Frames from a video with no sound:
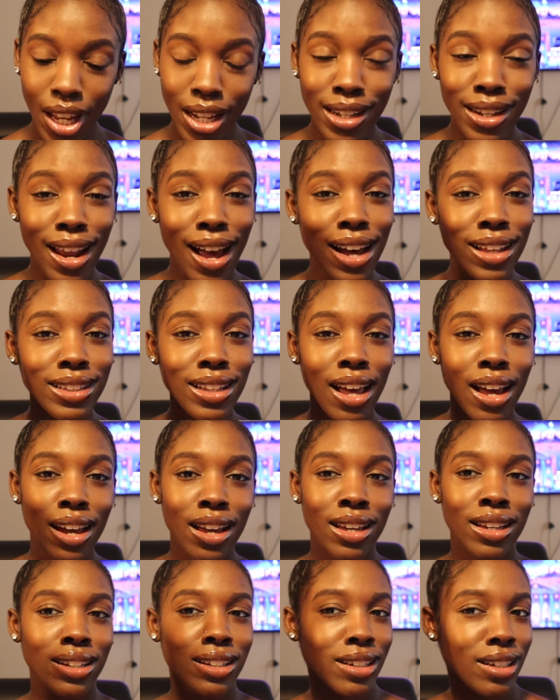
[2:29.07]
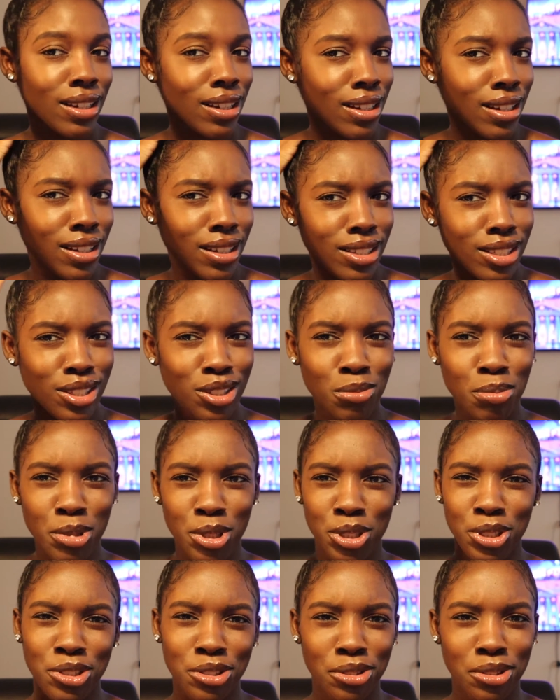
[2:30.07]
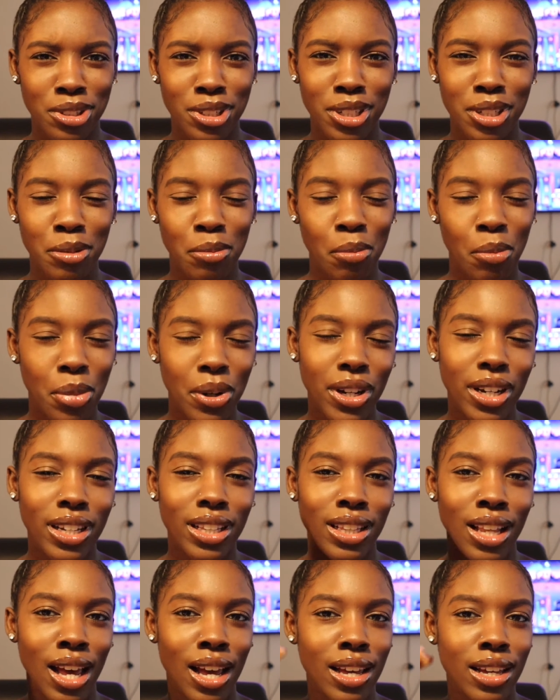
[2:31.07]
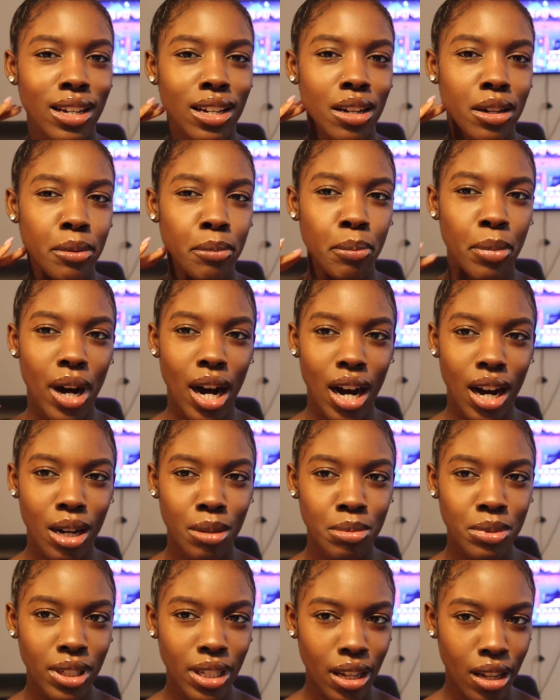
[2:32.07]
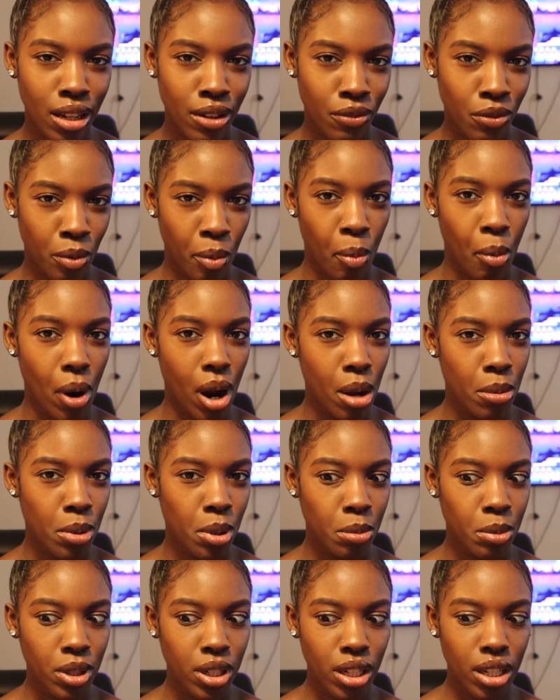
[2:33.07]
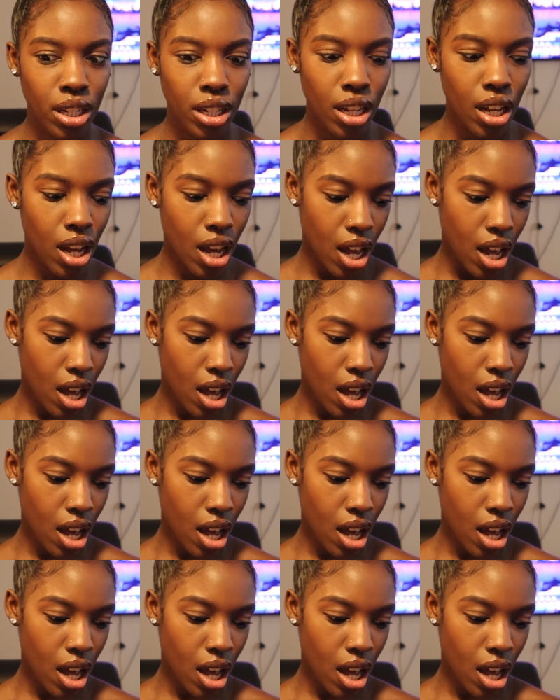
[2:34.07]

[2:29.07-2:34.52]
Not, like, super short, but, like, bob length, probably.